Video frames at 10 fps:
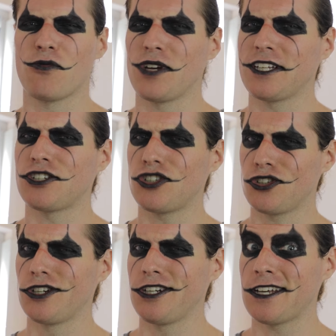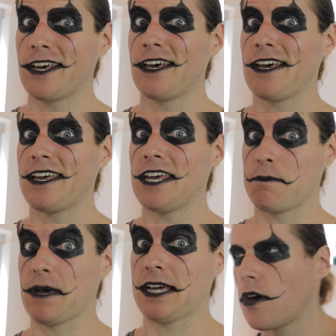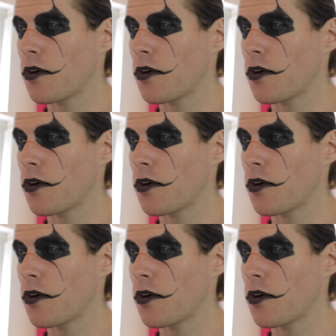it really shouldn't. It may.